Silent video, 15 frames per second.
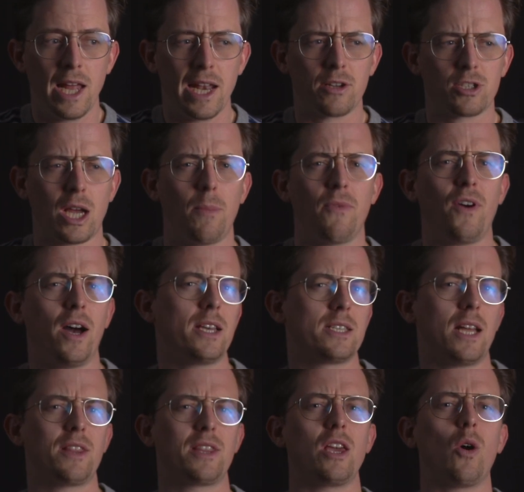Now, Shopify is
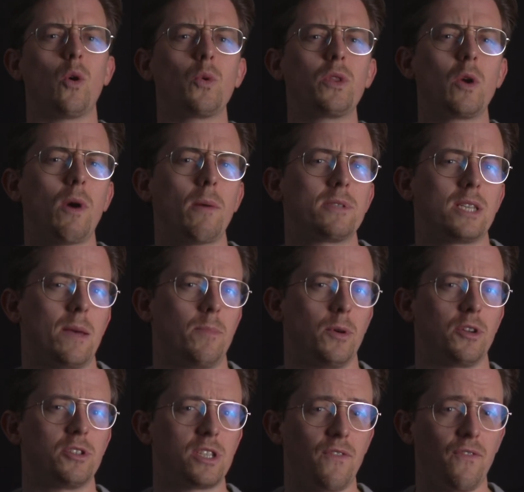not the only website
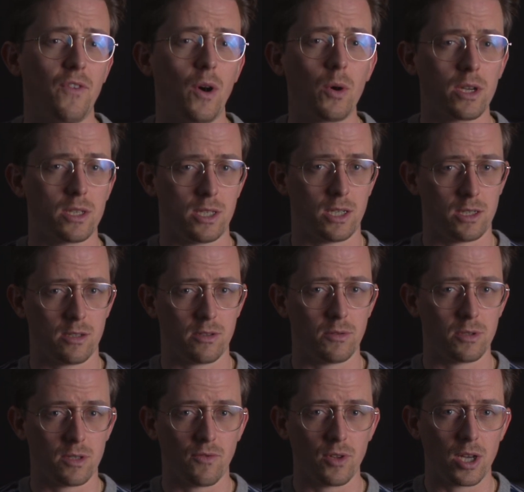builder to focus
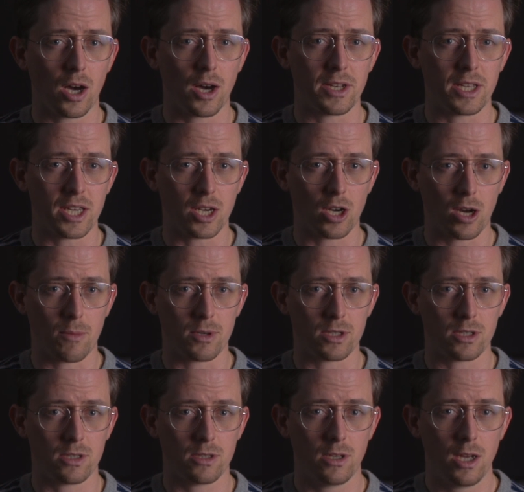exclusively on
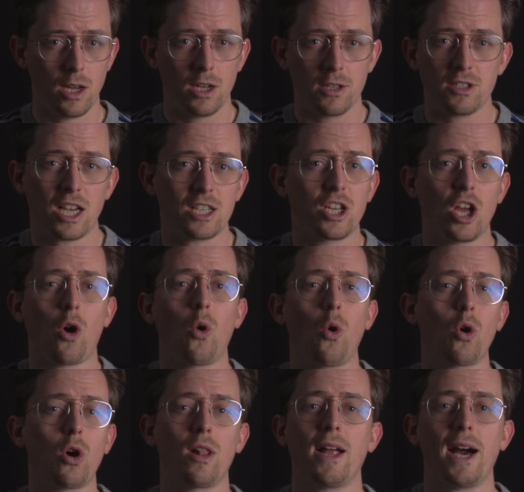e-commerce. There's actually a
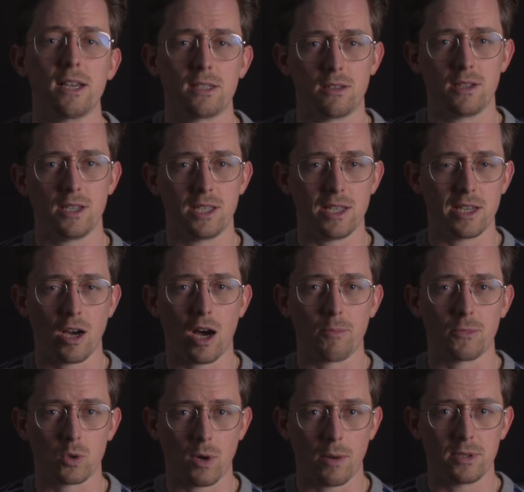whole class of these
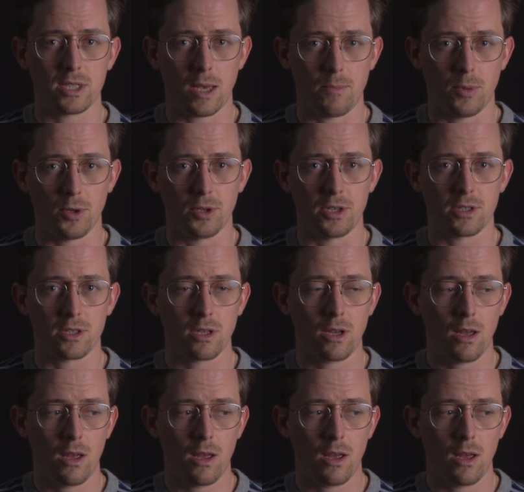e-commerce website builders.